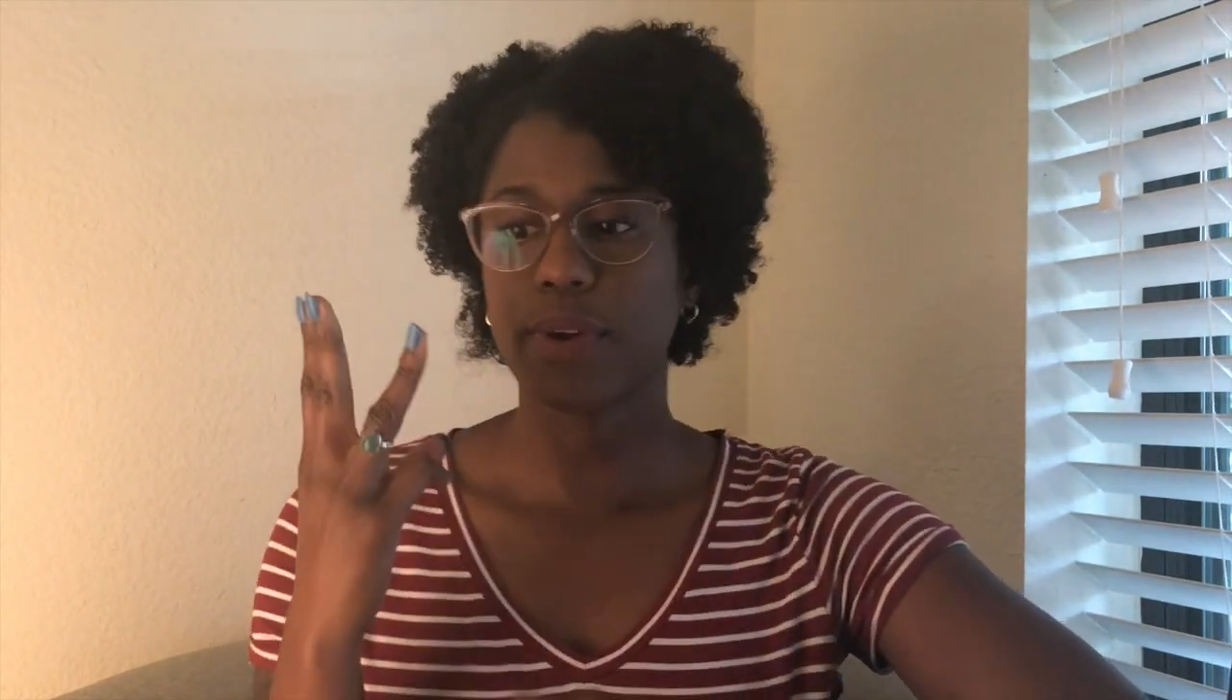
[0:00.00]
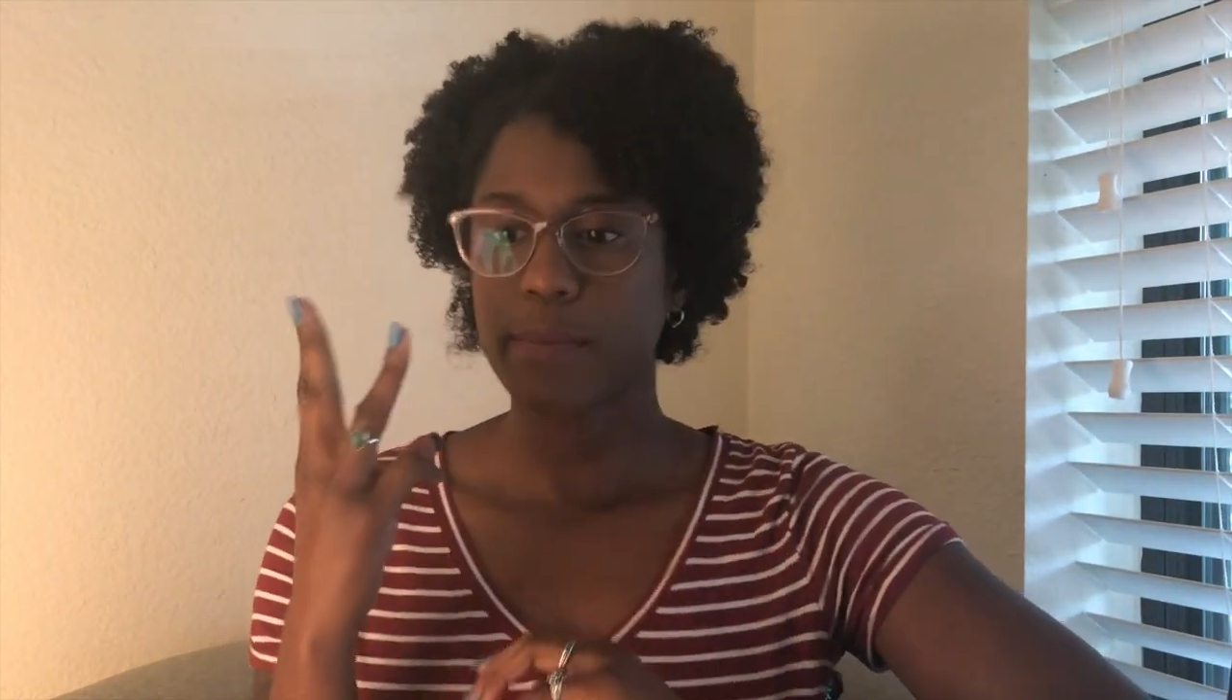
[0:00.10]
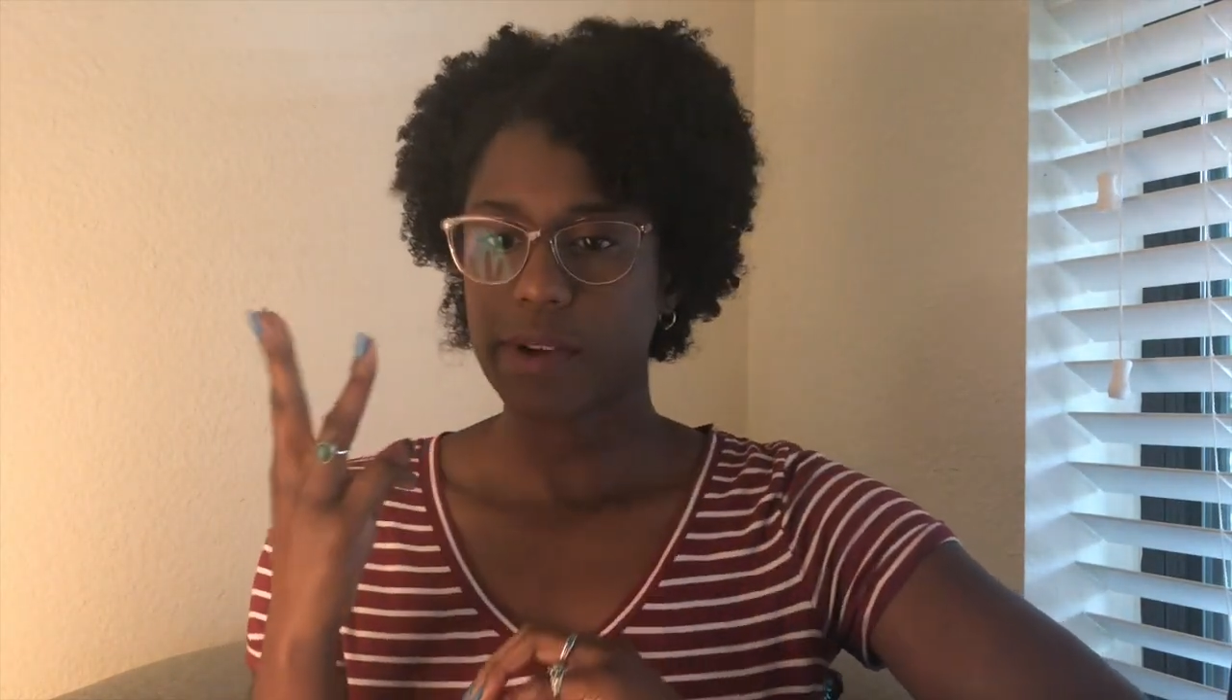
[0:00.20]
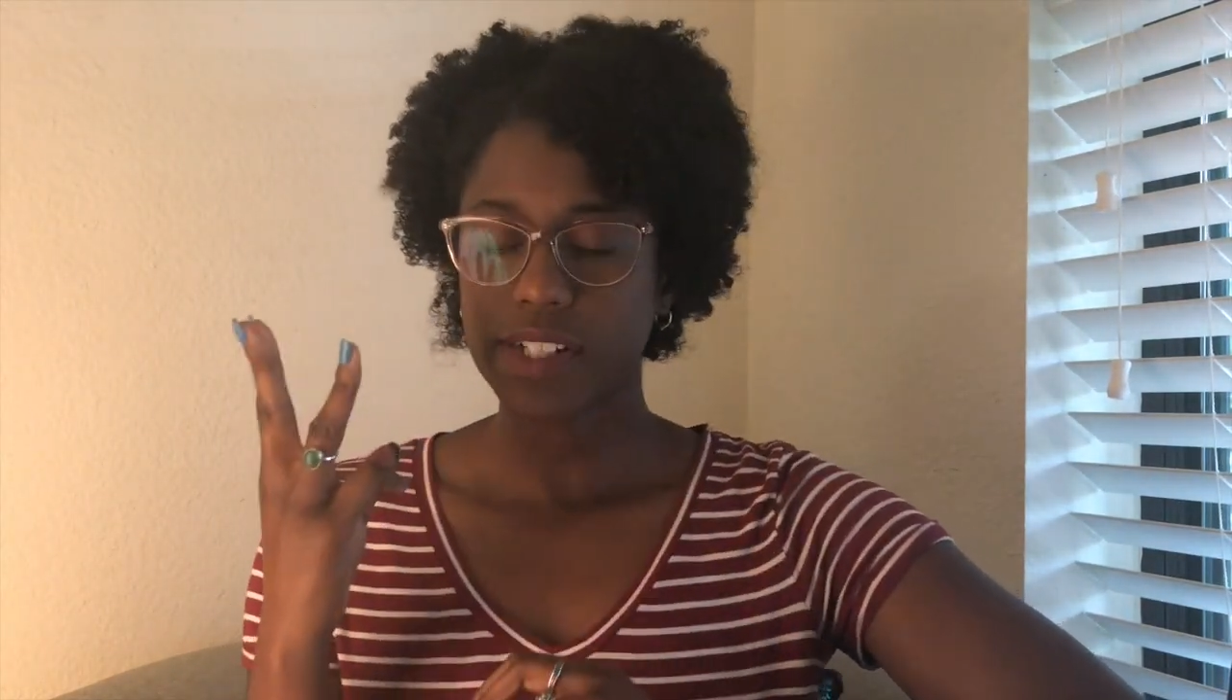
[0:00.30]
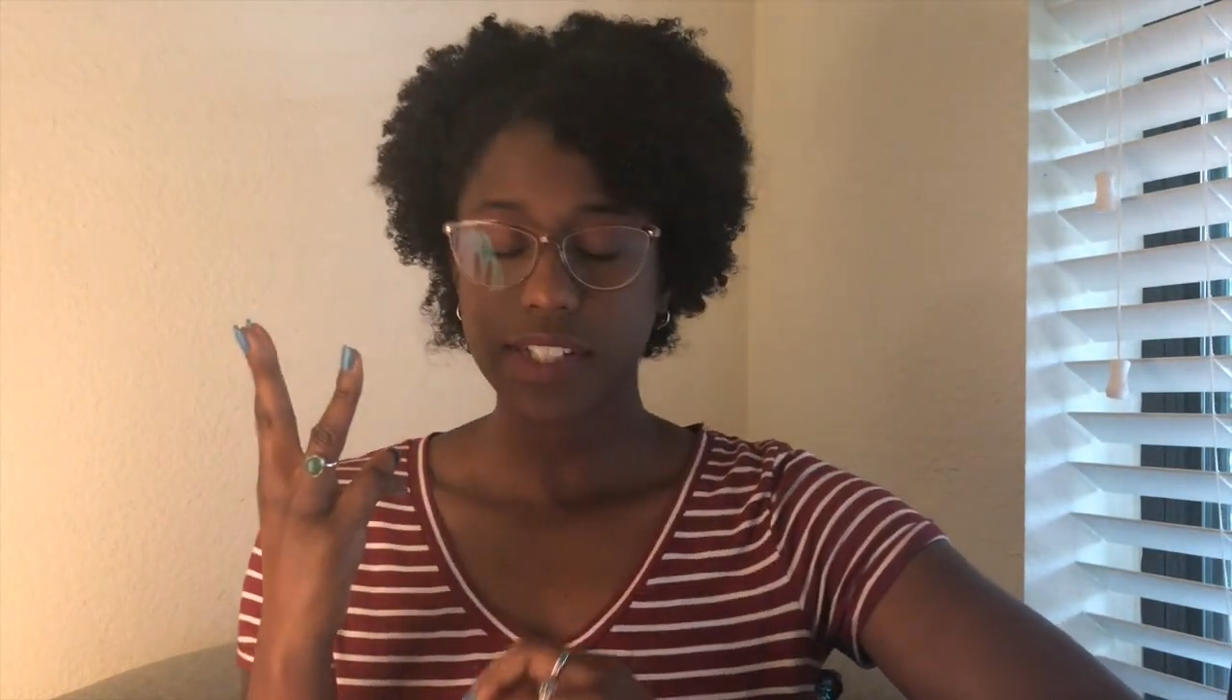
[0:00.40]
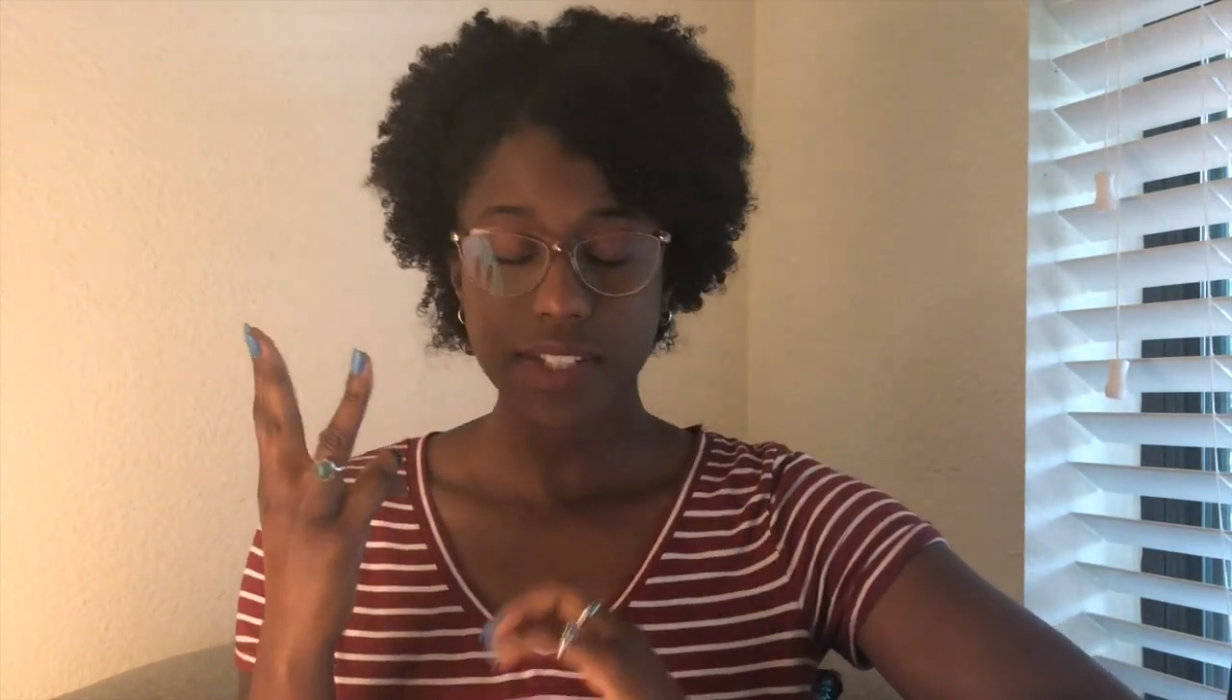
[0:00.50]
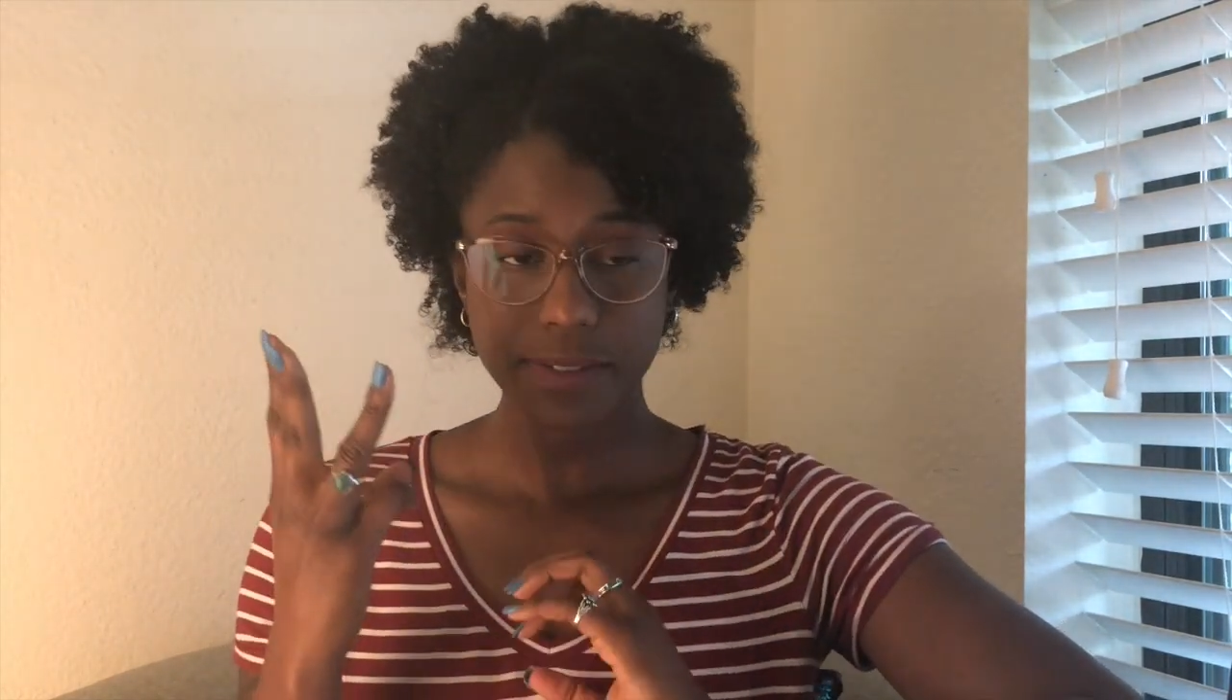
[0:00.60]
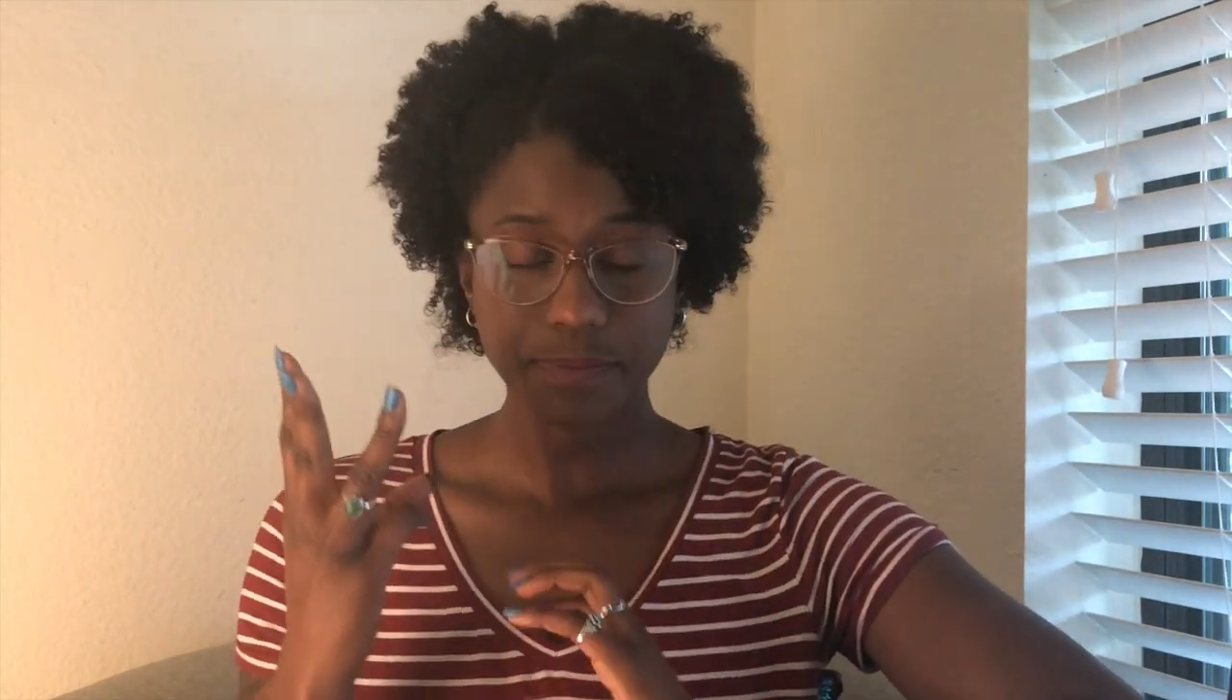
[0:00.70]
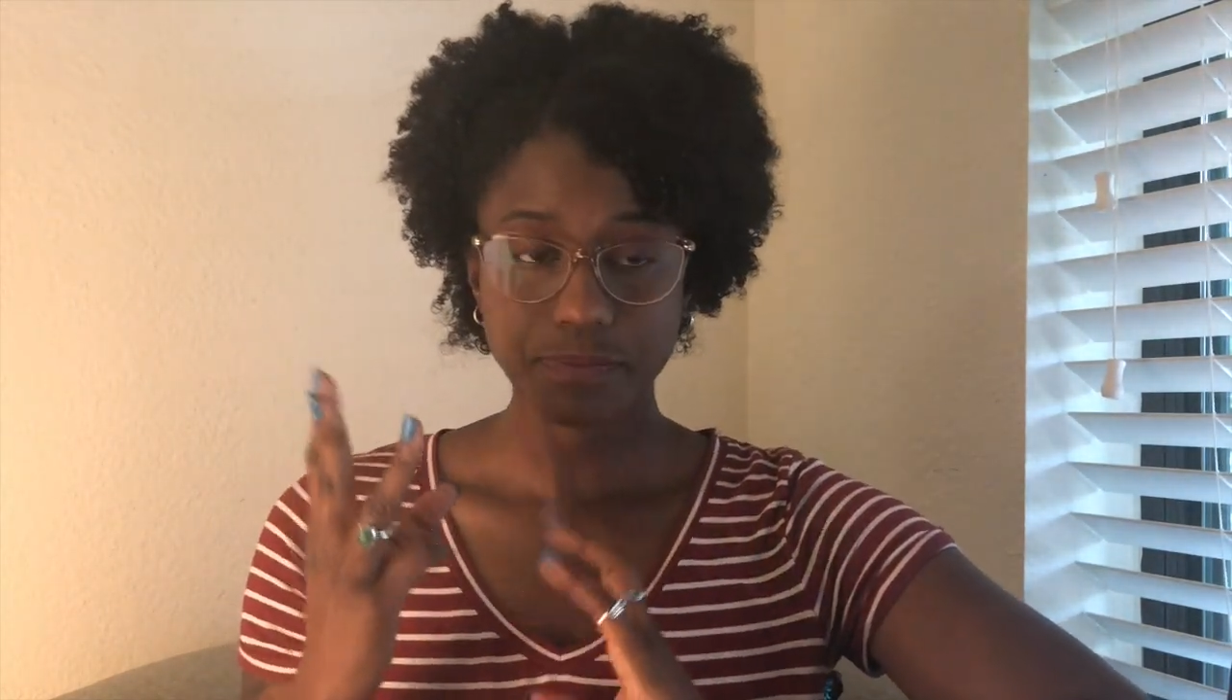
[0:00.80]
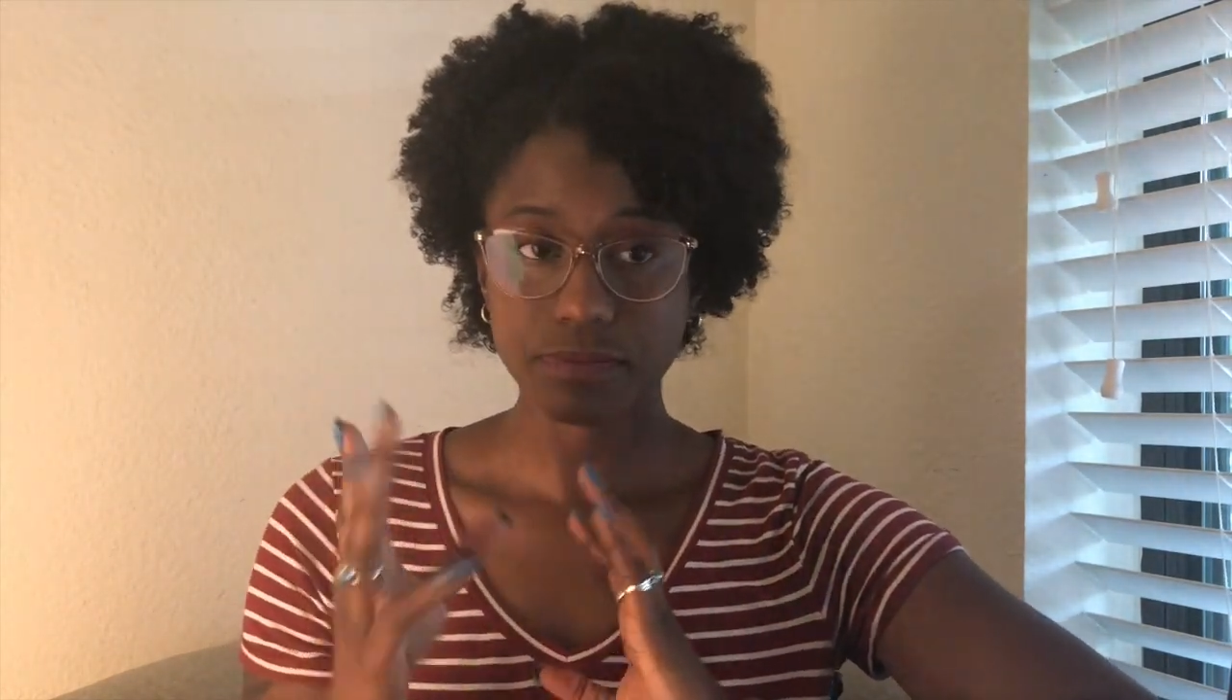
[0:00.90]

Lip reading: 3 books.